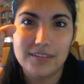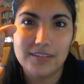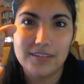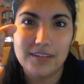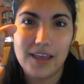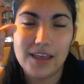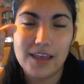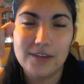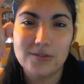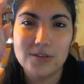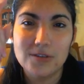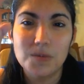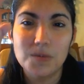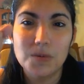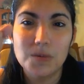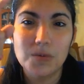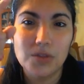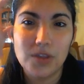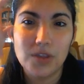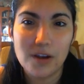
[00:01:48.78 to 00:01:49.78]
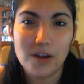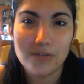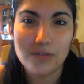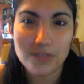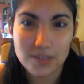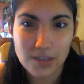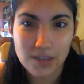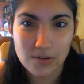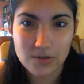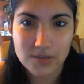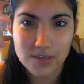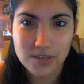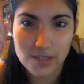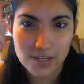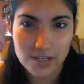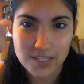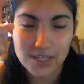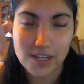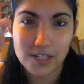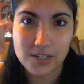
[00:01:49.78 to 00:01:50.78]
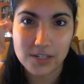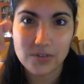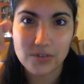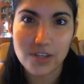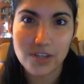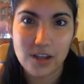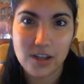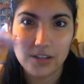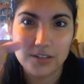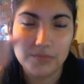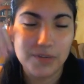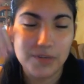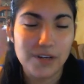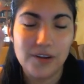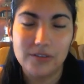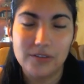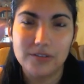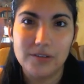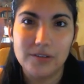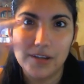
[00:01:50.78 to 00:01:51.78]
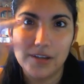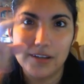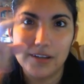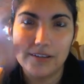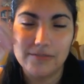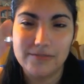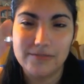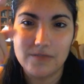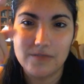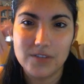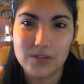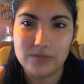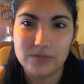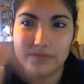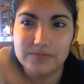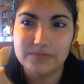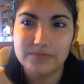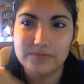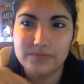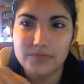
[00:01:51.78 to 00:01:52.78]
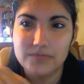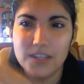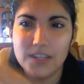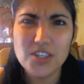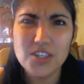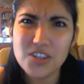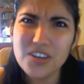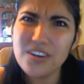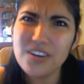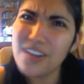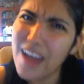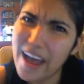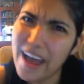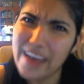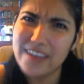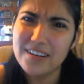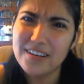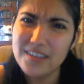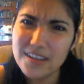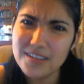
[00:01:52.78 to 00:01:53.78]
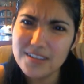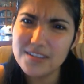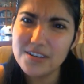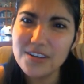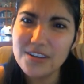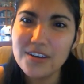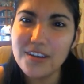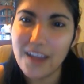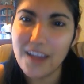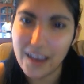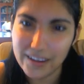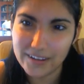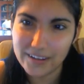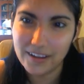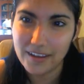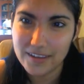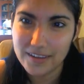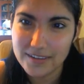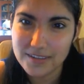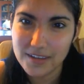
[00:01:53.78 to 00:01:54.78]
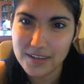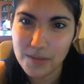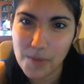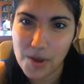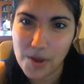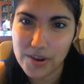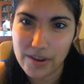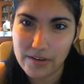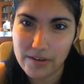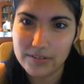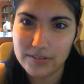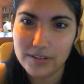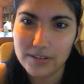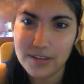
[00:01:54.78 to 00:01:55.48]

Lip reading: I know some people thought I was a little taller, but no, I'm not. I'm 5'2". It's a good height. It's a good height, guys. Come on now.